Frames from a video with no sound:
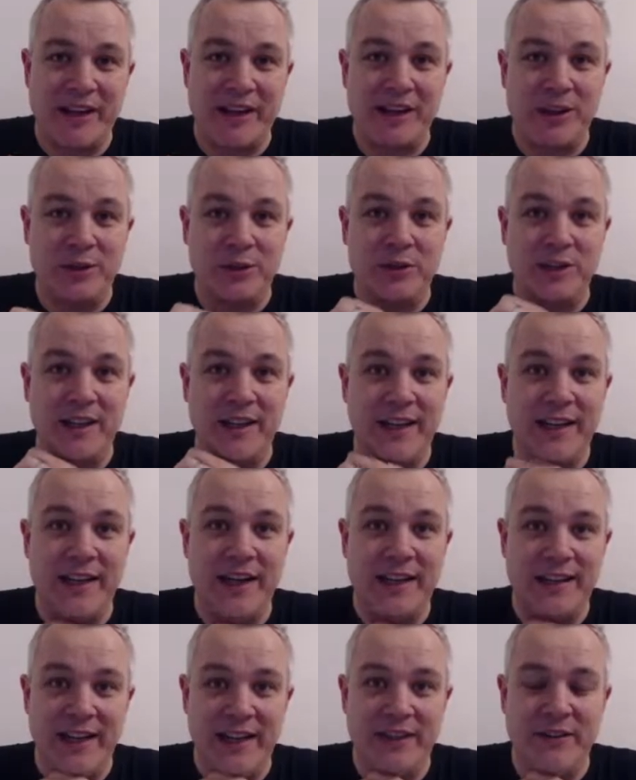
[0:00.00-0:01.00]
Mario
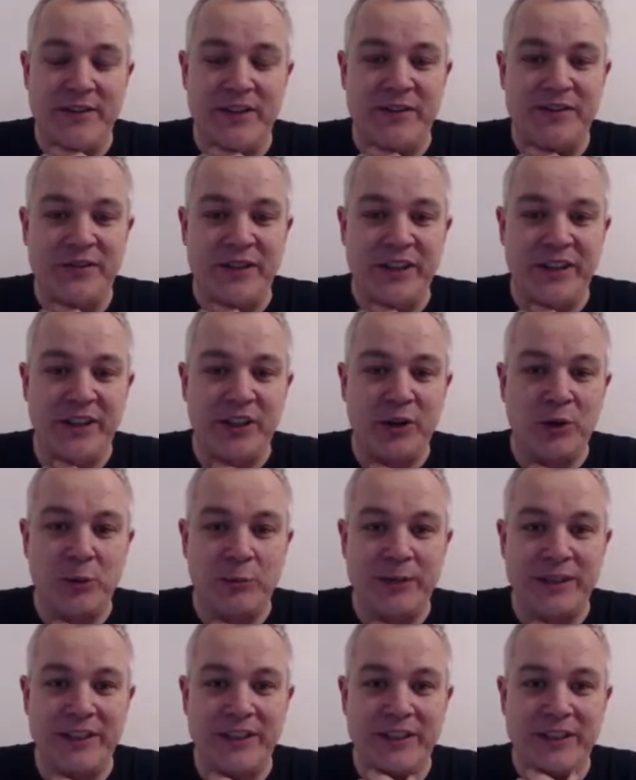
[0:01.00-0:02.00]
at the end of this video
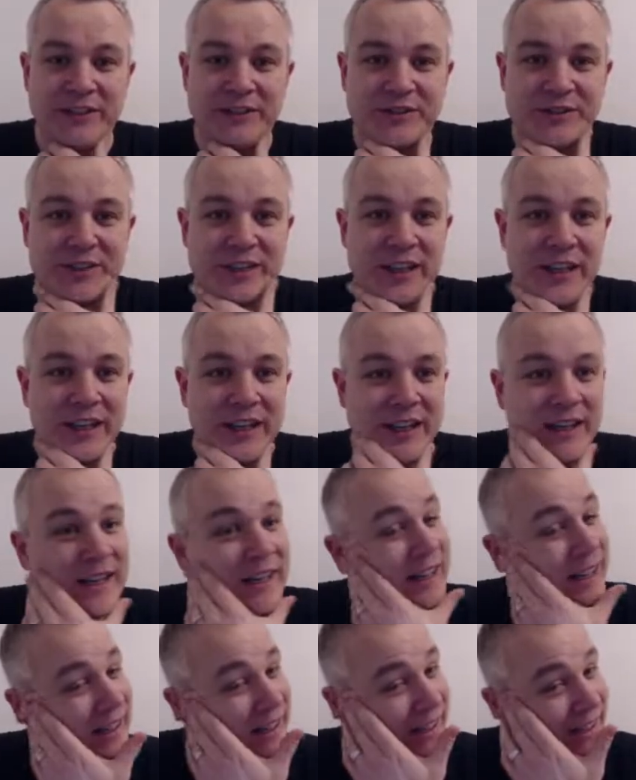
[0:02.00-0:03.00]
because
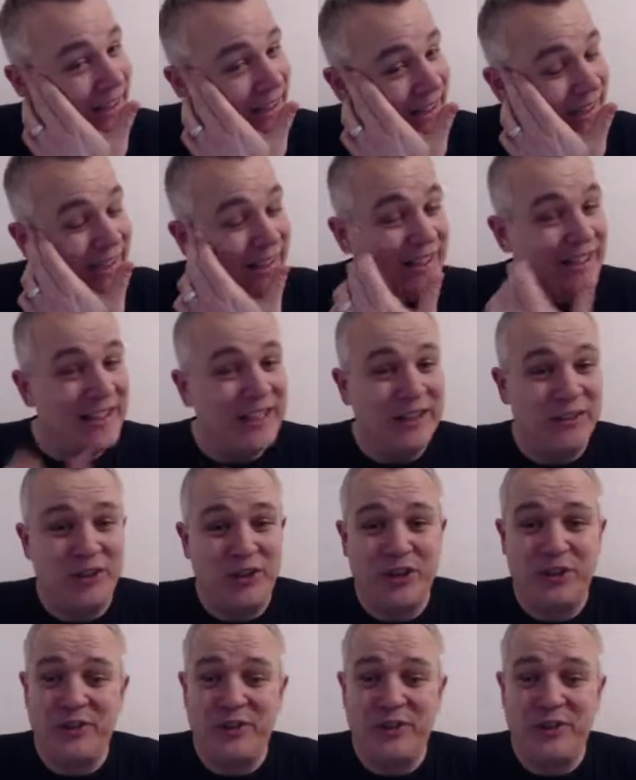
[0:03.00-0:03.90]
it's